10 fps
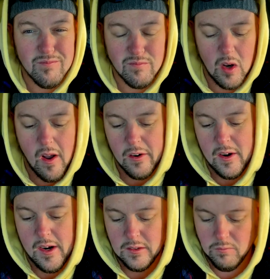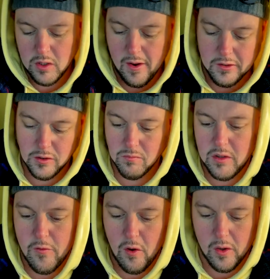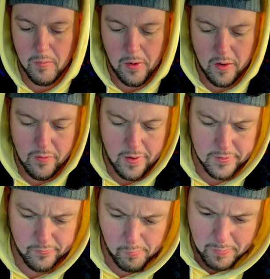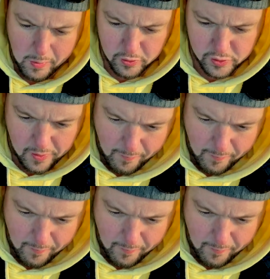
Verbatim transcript: not great because they're falling apart in there, but we'll see.